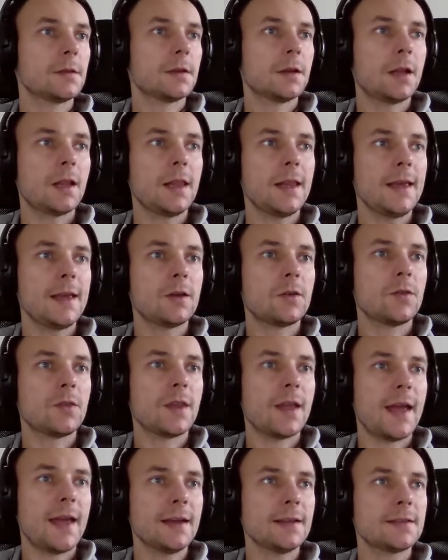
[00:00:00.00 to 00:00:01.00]
Click on
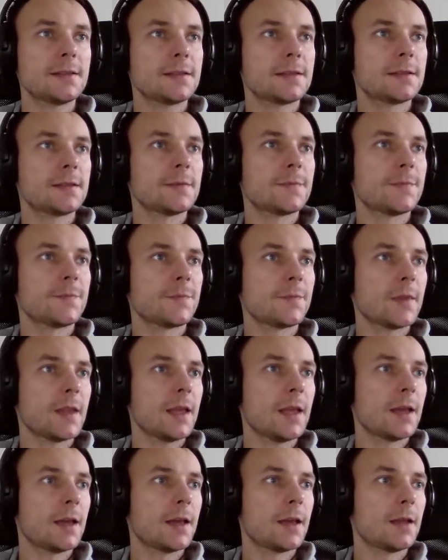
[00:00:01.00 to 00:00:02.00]
next
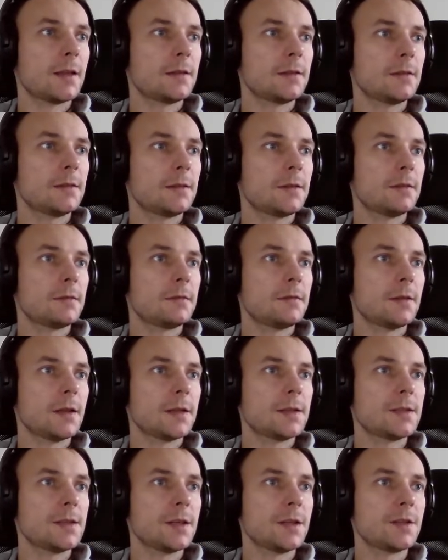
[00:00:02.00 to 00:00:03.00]
and
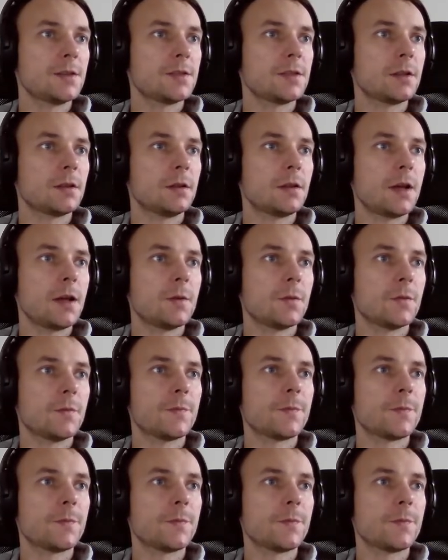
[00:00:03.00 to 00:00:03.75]
let's install now.